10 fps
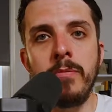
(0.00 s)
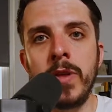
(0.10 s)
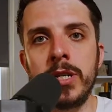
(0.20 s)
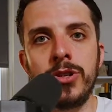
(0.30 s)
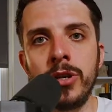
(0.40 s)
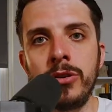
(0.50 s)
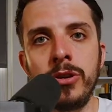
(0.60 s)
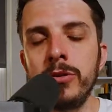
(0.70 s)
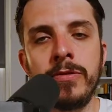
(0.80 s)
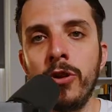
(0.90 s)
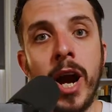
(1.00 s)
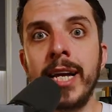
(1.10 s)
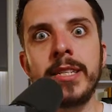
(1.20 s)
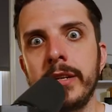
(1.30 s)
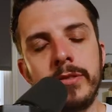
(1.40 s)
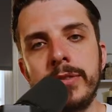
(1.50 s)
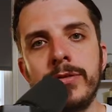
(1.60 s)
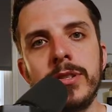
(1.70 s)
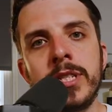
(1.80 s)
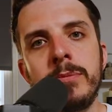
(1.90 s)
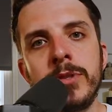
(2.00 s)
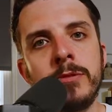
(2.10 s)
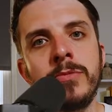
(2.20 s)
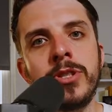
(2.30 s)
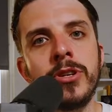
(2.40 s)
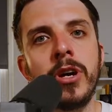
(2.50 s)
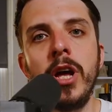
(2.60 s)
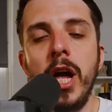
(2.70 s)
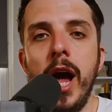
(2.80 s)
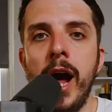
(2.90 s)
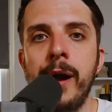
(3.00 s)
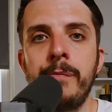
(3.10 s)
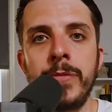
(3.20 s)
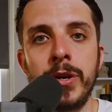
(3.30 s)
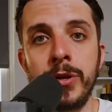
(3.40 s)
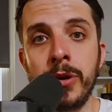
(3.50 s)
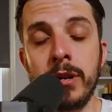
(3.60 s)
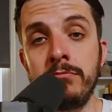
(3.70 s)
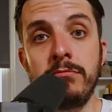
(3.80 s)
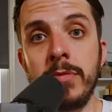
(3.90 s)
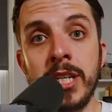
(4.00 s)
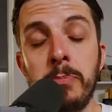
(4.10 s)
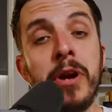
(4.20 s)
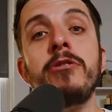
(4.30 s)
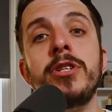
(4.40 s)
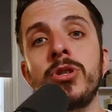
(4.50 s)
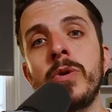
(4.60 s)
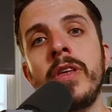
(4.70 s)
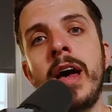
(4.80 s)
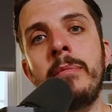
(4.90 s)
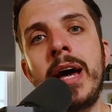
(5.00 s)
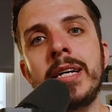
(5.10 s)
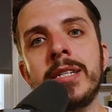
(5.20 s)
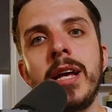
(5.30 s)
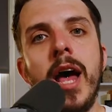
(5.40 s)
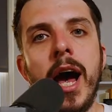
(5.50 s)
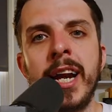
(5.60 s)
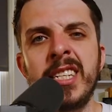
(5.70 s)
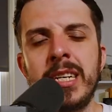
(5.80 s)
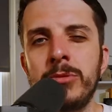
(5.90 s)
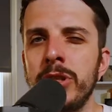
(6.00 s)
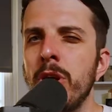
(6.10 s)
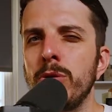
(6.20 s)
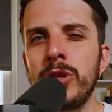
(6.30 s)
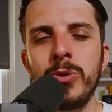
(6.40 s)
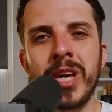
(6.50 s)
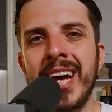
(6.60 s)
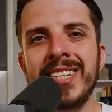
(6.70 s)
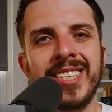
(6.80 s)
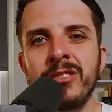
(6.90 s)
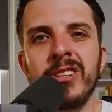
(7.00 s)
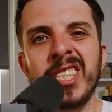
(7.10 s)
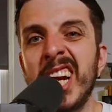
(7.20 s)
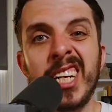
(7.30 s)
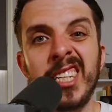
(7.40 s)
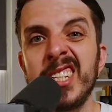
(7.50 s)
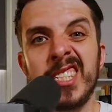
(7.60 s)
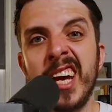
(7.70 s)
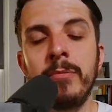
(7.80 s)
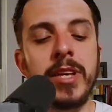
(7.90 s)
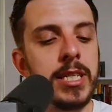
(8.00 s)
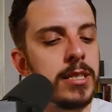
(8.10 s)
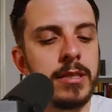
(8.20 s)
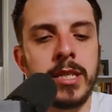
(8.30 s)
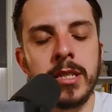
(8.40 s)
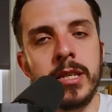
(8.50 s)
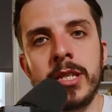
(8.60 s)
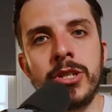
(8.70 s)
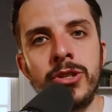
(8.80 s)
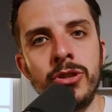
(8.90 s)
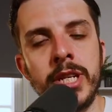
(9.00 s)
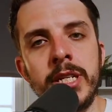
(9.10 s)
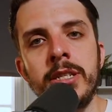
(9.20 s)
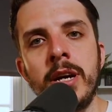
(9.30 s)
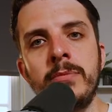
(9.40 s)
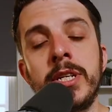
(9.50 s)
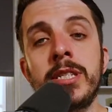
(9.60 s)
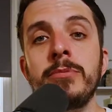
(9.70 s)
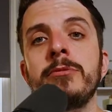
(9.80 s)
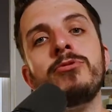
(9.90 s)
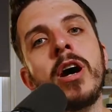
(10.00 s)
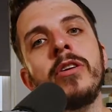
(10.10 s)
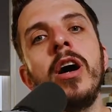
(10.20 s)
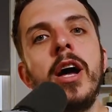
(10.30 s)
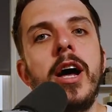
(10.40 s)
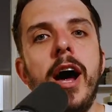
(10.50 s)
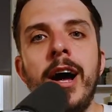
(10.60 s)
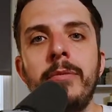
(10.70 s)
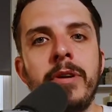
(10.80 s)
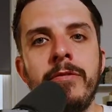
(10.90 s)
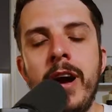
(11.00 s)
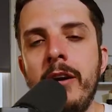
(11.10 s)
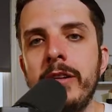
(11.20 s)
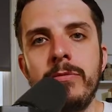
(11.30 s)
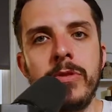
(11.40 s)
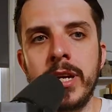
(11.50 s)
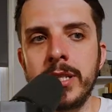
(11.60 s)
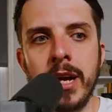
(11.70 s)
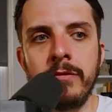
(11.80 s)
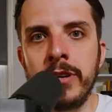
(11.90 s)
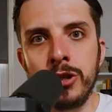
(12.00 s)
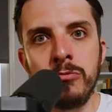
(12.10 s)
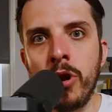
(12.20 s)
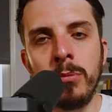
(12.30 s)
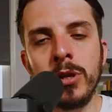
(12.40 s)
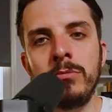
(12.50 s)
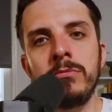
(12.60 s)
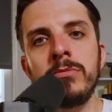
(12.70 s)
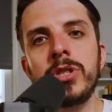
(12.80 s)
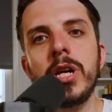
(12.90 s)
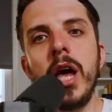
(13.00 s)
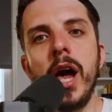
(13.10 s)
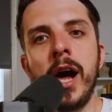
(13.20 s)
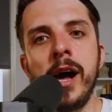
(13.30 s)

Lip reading: There's a huge variety of different symptoms that you can experience with MS, and it seems that no two cases are exactly the same. These conditions, or these symptoms rather, can vary from things like vision problems,